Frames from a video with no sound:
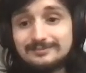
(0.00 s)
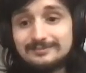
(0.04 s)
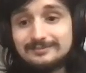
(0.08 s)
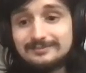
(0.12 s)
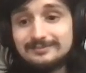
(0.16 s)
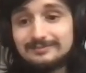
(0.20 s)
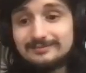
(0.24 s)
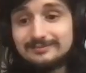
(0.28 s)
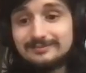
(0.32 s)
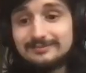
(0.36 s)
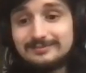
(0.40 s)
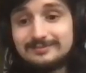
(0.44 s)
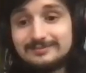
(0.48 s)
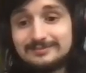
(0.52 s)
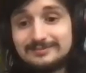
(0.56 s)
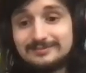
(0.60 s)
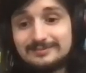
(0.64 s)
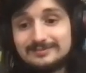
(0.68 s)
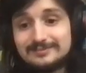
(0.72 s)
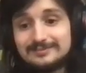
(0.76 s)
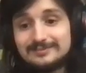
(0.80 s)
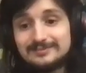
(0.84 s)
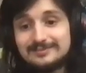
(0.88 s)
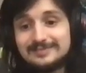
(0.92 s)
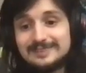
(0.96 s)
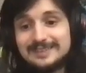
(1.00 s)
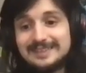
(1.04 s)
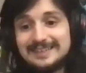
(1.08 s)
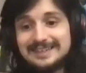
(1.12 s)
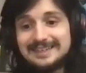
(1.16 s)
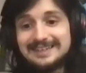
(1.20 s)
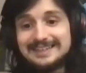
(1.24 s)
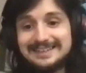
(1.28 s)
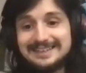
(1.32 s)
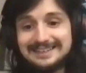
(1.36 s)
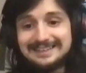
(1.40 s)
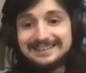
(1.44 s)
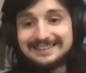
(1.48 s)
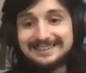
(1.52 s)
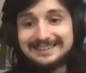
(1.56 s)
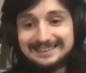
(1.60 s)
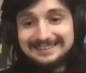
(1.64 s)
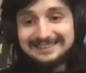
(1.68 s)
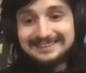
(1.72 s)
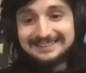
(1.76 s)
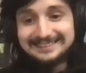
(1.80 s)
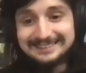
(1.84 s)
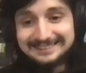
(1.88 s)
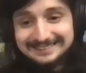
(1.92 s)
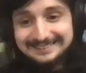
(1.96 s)

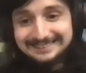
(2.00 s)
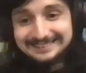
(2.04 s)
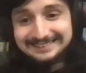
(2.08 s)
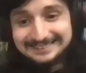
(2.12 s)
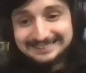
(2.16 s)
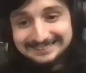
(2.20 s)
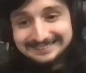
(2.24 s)
The person shown says nothing.